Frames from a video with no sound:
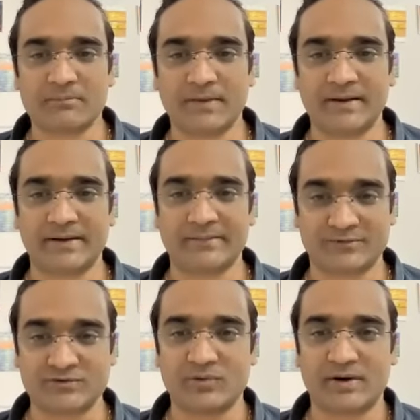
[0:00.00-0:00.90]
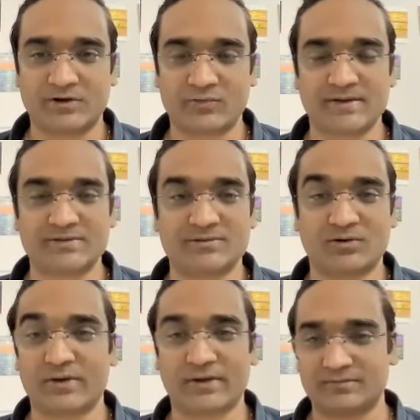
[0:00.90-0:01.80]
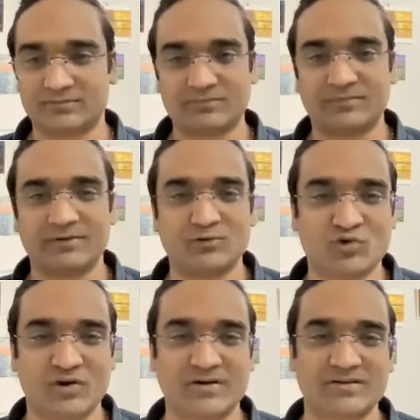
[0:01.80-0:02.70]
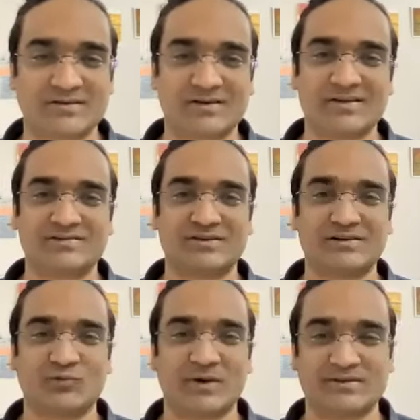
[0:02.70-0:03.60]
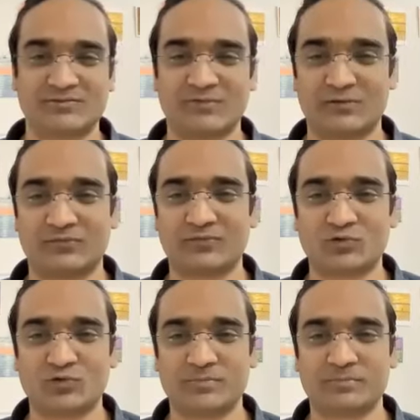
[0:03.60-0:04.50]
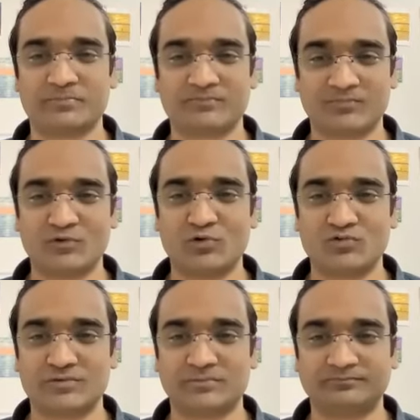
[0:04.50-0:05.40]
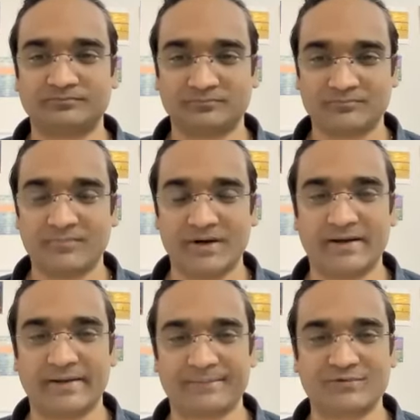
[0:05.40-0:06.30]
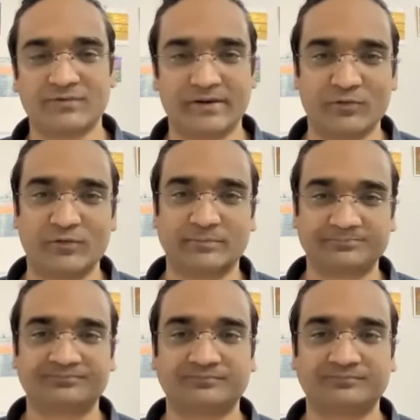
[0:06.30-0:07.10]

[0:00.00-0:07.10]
Many times. You had twice. Okay. You joined recently and still twice. Wow. Good. Good. Many times. Very good.